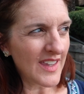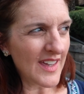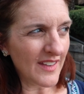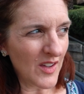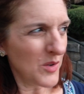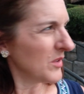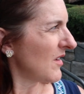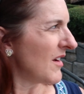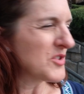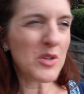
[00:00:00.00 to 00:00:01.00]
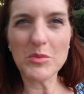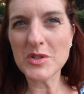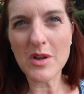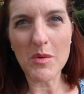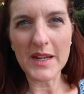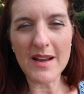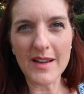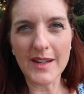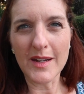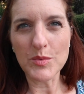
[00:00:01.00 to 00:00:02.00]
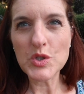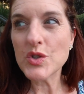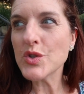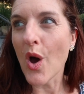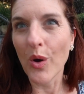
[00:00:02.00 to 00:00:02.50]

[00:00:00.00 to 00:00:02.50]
Yellow concert was going on and it was so